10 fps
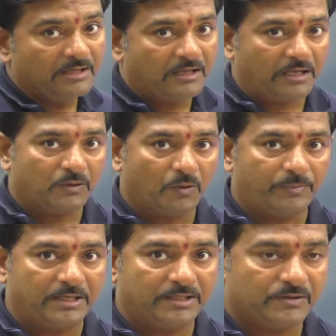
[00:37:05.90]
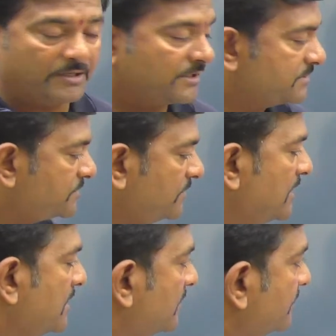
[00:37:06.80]
I hope you understood
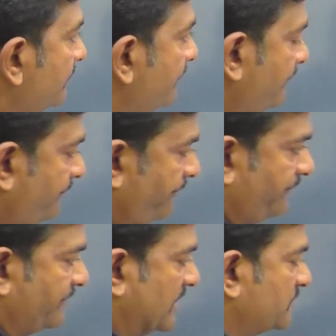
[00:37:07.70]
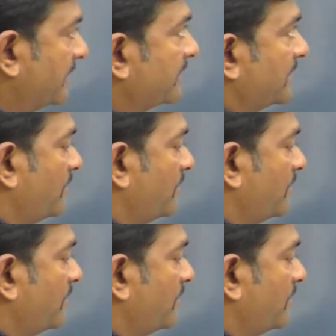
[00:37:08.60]
this particular